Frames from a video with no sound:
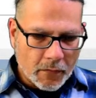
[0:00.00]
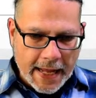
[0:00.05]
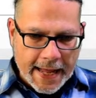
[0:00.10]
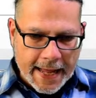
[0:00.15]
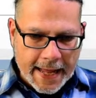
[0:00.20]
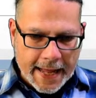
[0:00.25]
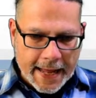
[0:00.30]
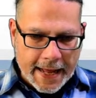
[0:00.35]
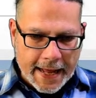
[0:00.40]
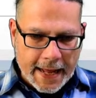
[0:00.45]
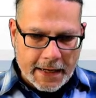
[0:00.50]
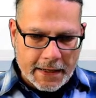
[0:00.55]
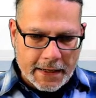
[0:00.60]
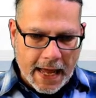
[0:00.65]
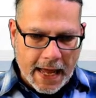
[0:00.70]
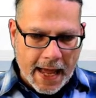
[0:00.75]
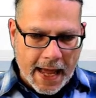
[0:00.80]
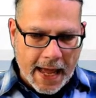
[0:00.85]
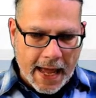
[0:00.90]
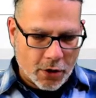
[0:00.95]
and
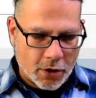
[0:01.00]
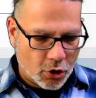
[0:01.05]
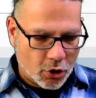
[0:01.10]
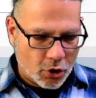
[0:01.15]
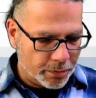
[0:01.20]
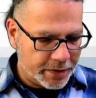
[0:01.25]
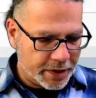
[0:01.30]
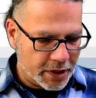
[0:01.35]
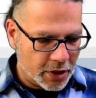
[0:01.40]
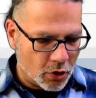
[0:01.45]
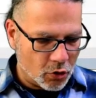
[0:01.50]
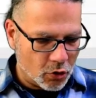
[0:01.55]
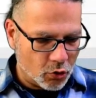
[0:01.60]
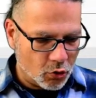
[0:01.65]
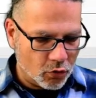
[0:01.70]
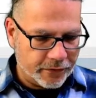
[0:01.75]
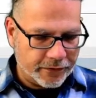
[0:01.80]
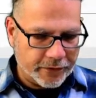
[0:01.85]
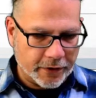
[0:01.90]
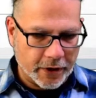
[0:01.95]
I copy
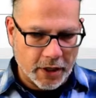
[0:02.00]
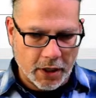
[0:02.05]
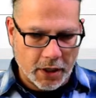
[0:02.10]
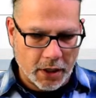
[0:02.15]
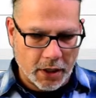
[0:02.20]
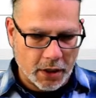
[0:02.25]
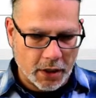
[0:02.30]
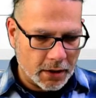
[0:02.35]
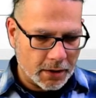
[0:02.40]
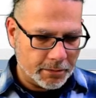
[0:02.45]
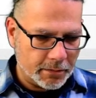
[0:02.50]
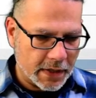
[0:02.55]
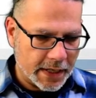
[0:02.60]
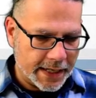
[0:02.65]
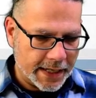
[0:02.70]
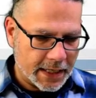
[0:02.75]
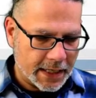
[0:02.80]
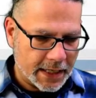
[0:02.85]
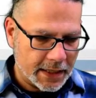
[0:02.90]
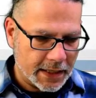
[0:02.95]
over
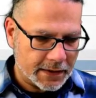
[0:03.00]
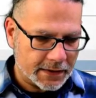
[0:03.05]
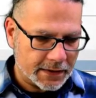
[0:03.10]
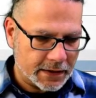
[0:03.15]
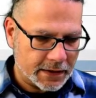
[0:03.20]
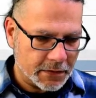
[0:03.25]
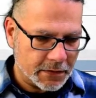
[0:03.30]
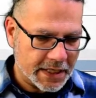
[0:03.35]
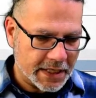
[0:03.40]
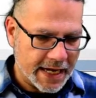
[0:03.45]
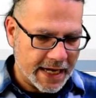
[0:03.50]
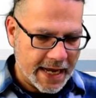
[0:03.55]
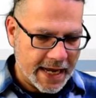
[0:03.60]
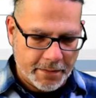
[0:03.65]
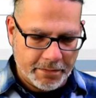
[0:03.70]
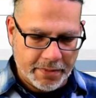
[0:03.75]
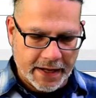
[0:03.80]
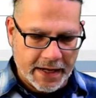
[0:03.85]
my custom tab,